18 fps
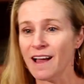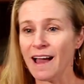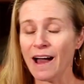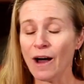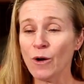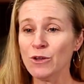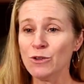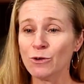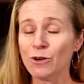
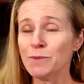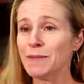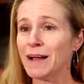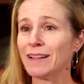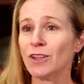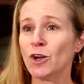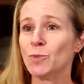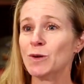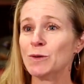how your
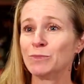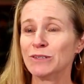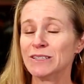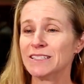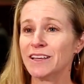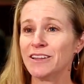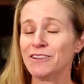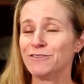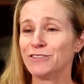myeloma
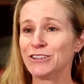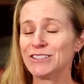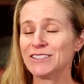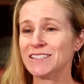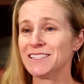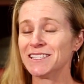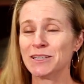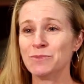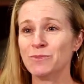presented
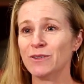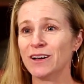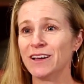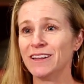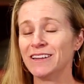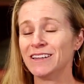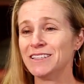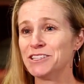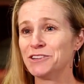versus
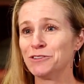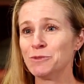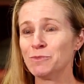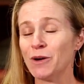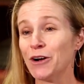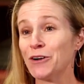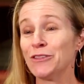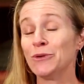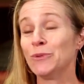someone in a different
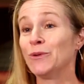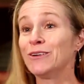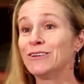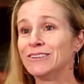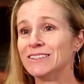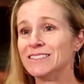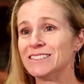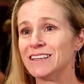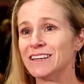part of the
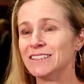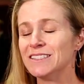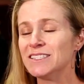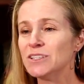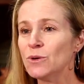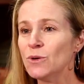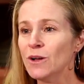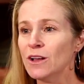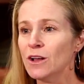world did.
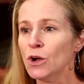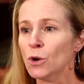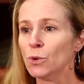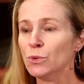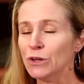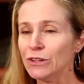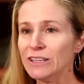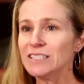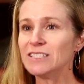So
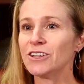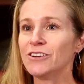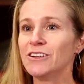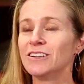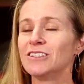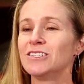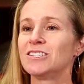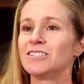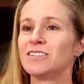really
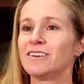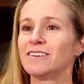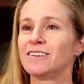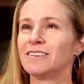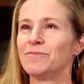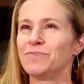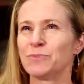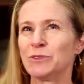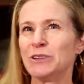starting to start,
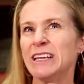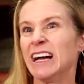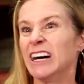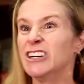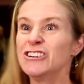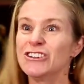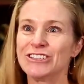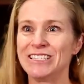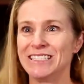really
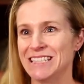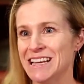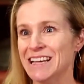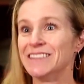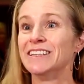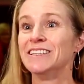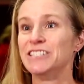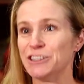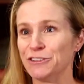
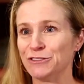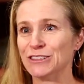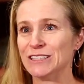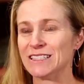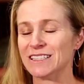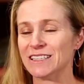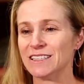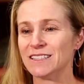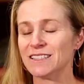understand the
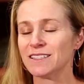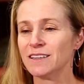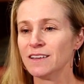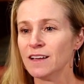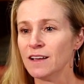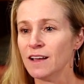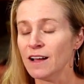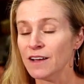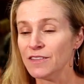differences.
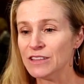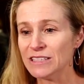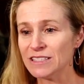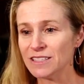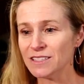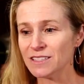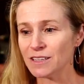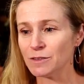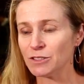This
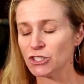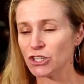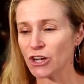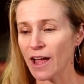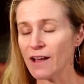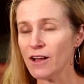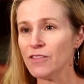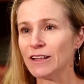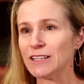is a
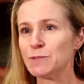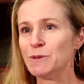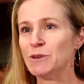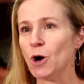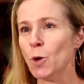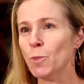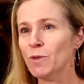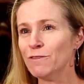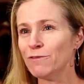trial that's been
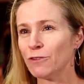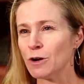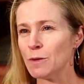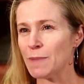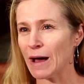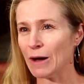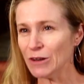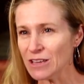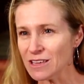open for
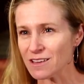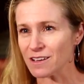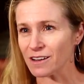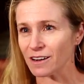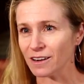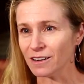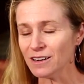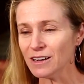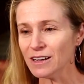about a
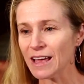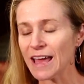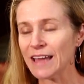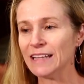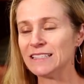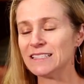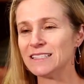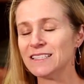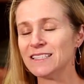year,
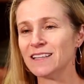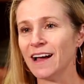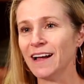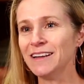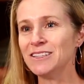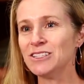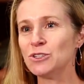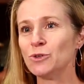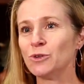and it's
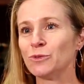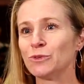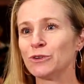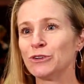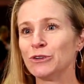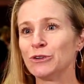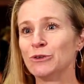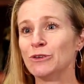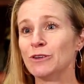designed to
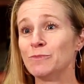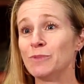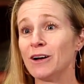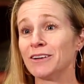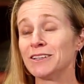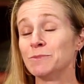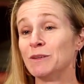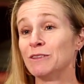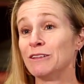recruit
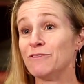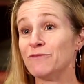approximately